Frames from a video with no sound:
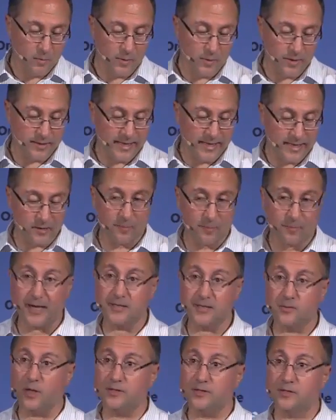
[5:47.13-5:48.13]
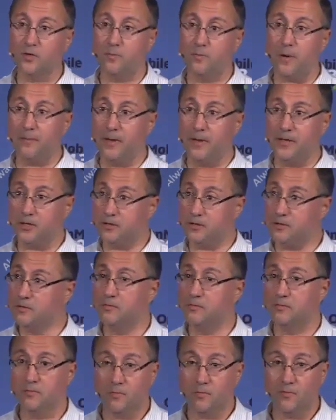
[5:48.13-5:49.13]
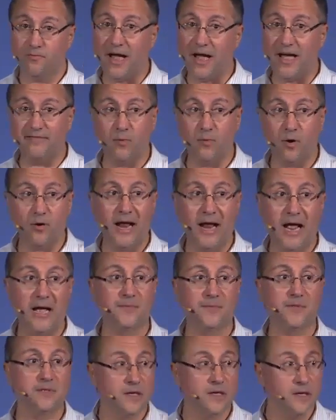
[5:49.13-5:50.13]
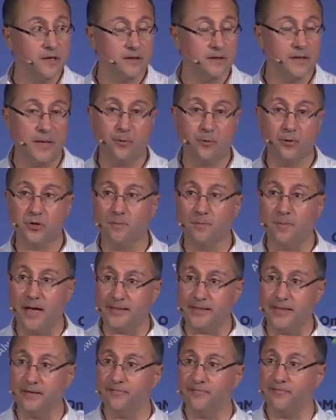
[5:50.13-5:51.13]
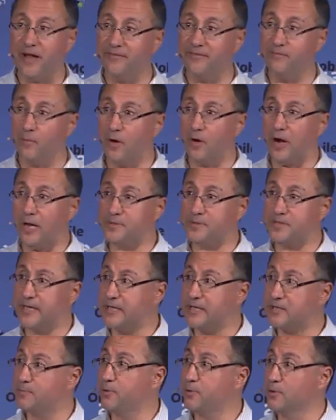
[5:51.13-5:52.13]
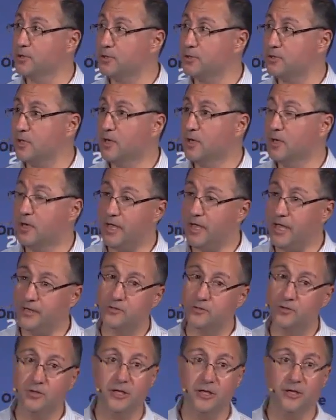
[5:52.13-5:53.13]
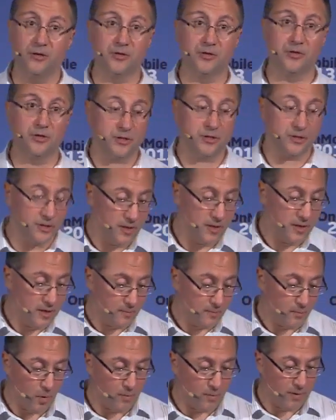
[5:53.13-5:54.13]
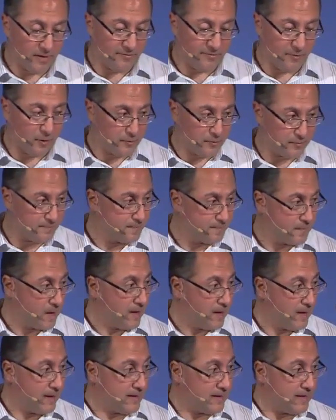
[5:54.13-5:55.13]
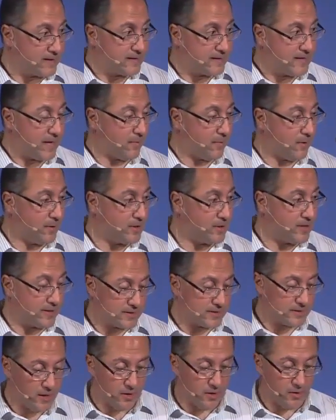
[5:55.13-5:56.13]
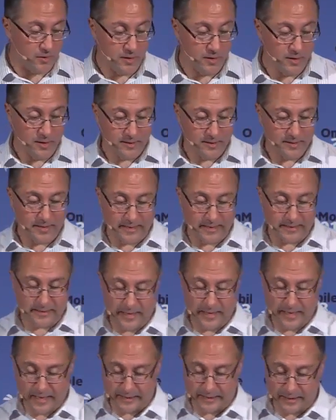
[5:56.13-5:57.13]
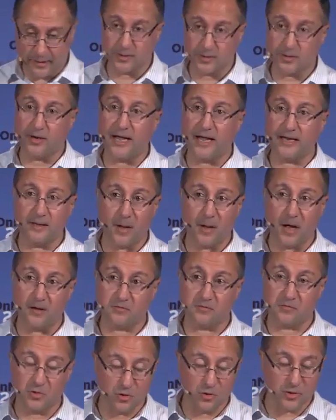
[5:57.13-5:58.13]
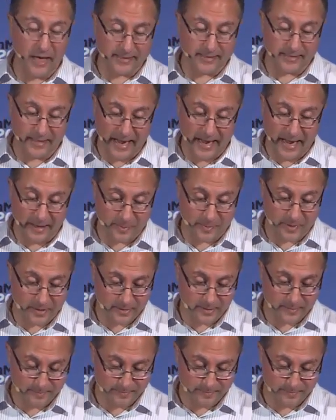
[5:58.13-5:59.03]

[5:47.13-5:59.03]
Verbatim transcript: When the enterprise wants to publish five more apps, they push a button, five more apps get pushed into the user's mobile phone. In this demo, you just saw that uh, the user had about two dozen apps.